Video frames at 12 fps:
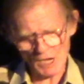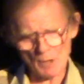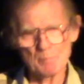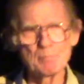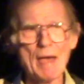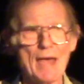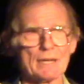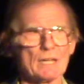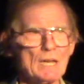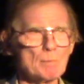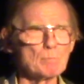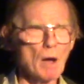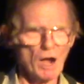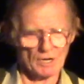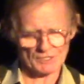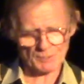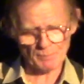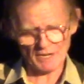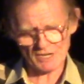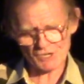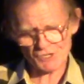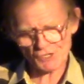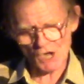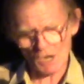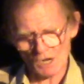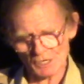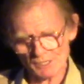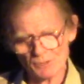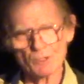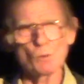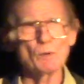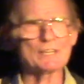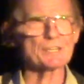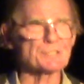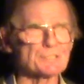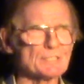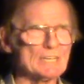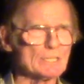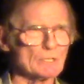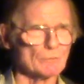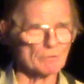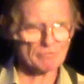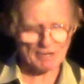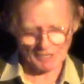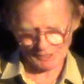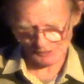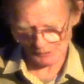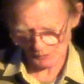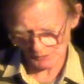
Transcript: her back marked by a shark and the wicked sting of a ray.